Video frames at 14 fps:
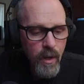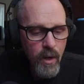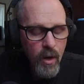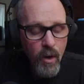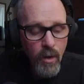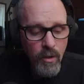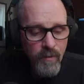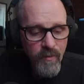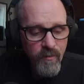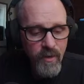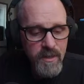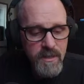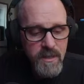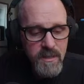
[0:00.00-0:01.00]
All of the
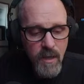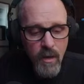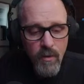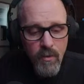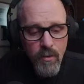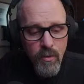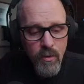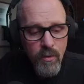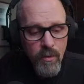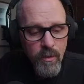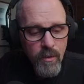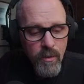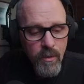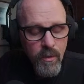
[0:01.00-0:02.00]
voices. Oh, cool.
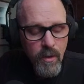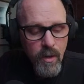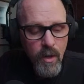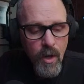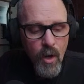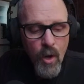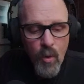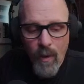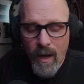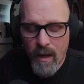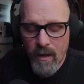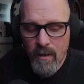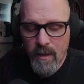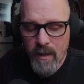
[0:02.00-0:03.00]

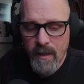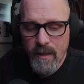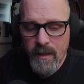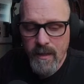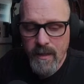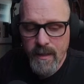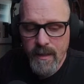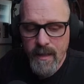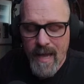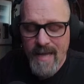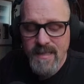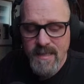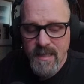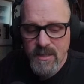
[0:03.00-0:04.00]
Well,
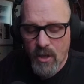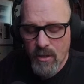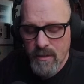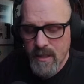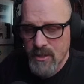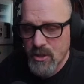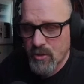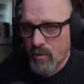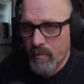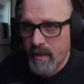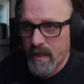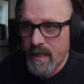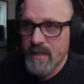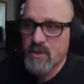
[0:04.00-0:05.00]
yes, it's all digital, but
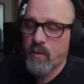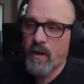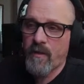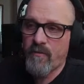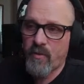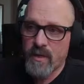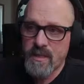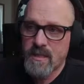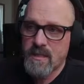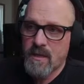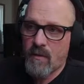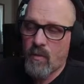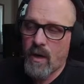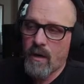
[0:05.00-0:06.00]
each one of the voices,
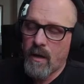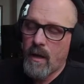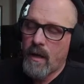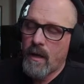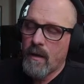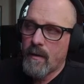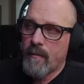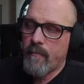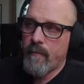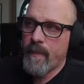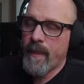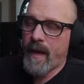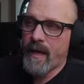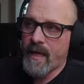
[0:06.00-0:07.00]
well,
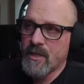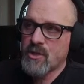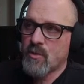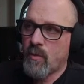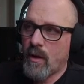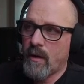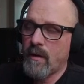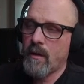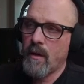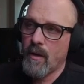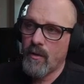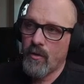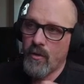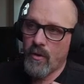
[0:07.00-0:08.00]
not each one.
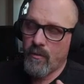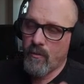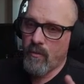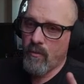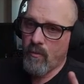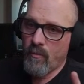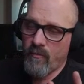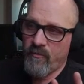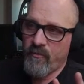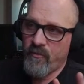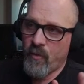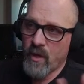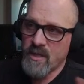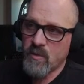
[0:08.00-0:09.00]
The
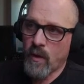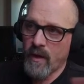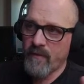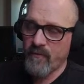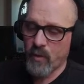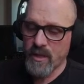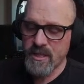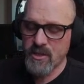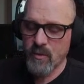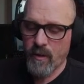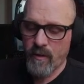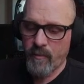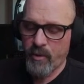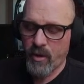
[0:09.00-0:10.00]
voice 1 and voice 2
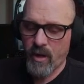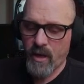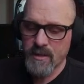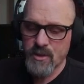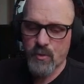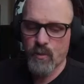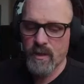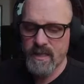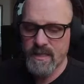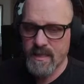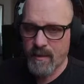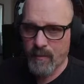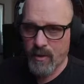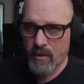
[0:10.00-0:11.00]
on the Percons are really
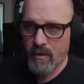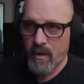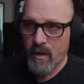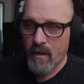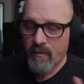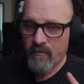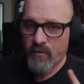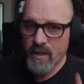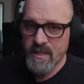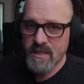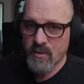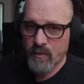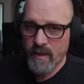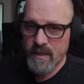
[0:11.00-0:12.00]
similar. Voice
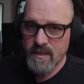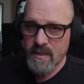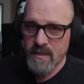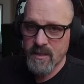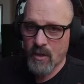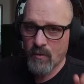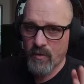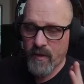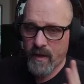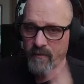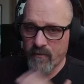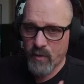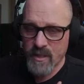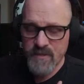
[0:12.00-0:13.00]
3 is its own thing.
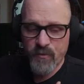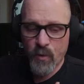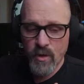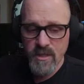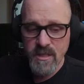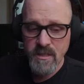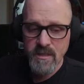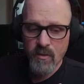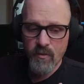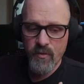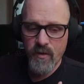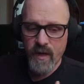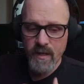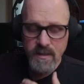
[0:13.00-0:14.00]
Voice 4 is its own
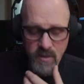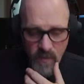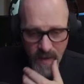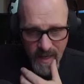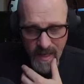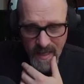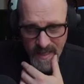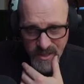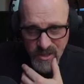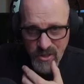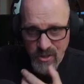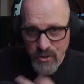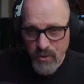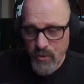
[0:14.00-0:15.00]
thing. So they each
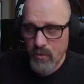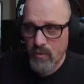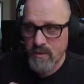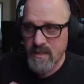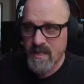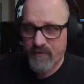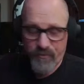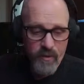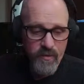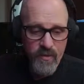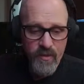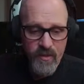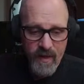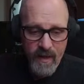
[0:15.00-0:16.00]
do different
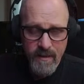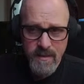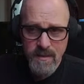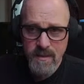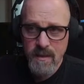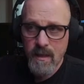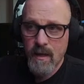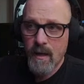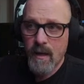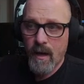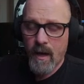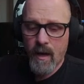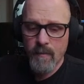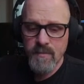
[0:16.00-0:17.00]
things.
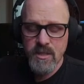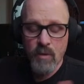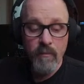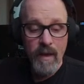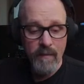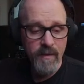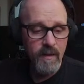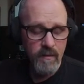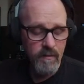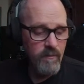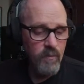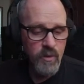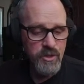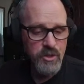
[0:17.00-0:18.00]
So maybe
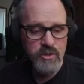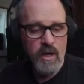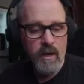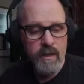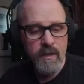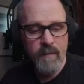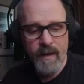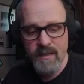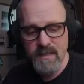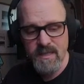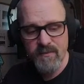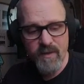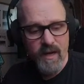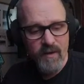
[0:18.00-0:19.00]
what you're talking about is
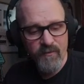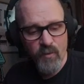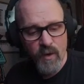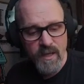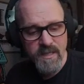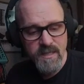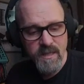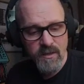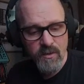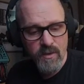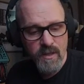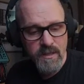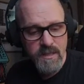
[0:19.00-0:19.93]
they've got a voice that you can